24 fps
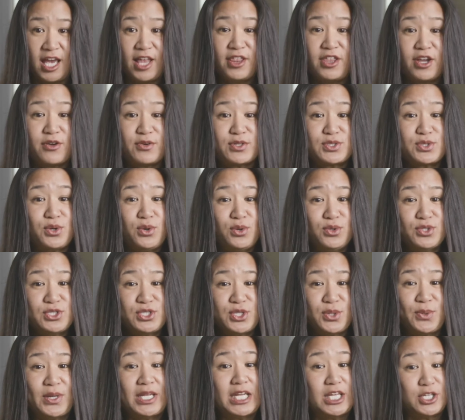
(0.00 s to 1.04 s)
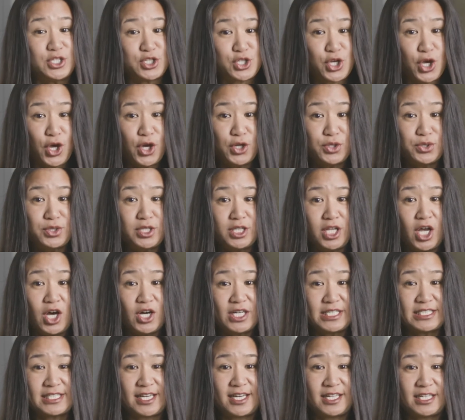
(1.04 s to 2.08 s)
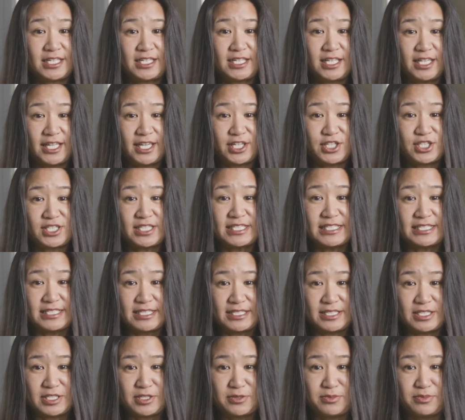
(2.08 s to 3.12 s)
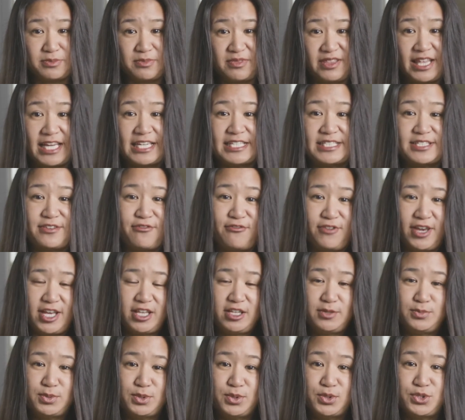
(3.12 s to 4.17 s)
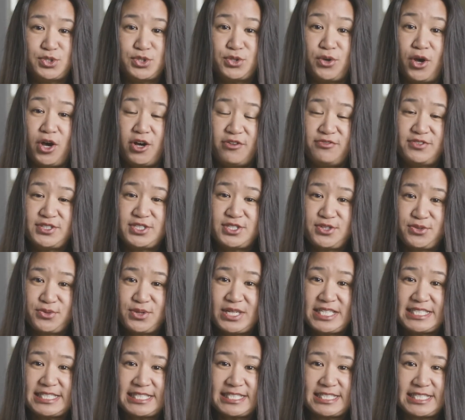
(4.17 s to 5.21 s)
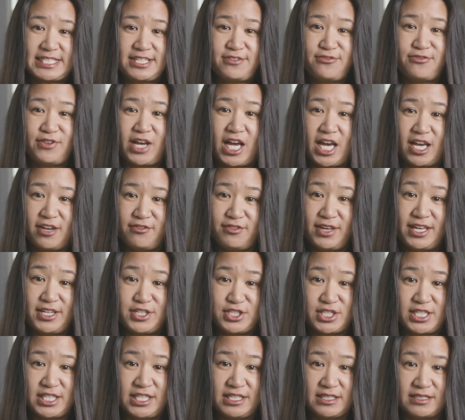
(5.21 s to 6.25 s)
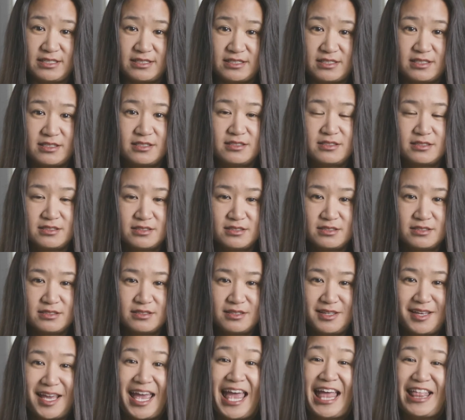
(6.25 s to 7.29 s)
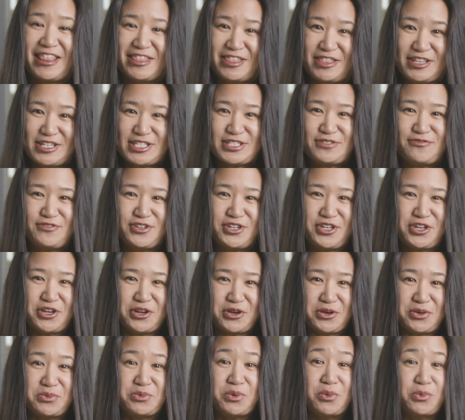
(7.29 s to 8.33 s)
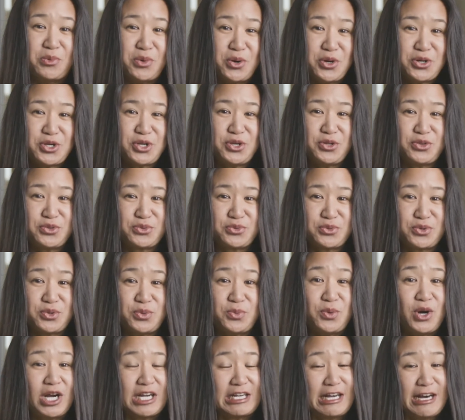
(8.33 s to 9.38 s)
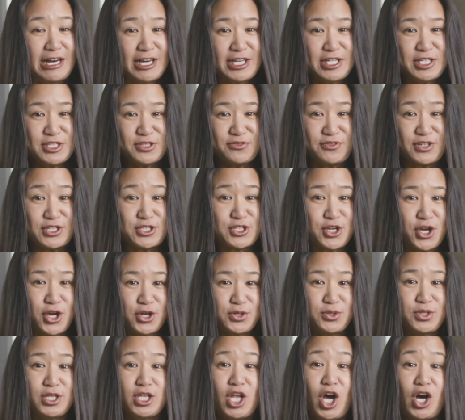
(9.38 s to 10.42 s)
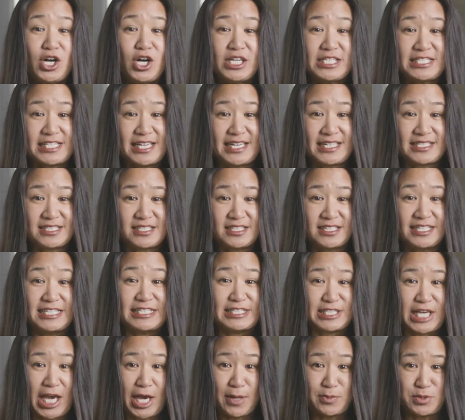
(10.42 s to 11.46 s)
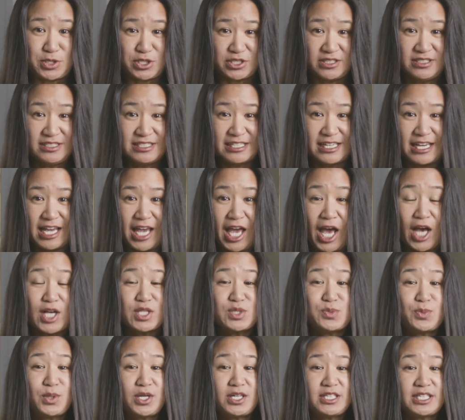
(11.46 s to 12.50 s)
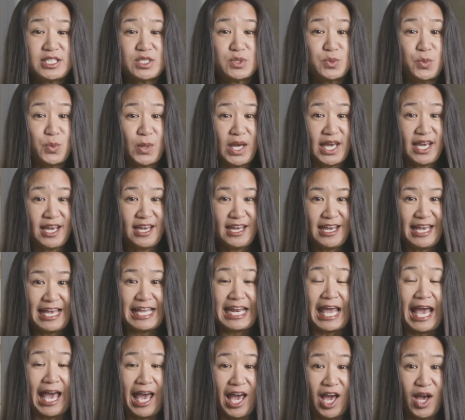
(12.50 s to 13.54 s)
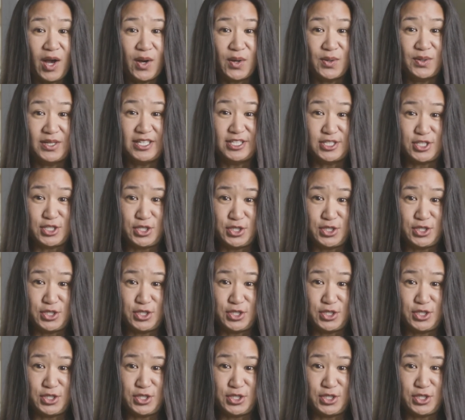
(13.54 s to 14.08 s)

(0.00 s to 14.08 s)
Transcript: there is also an internal log data collection system that is available to Office 365 engineers. This video will walk you through what kind of internal log data is captured, as well as where and how it's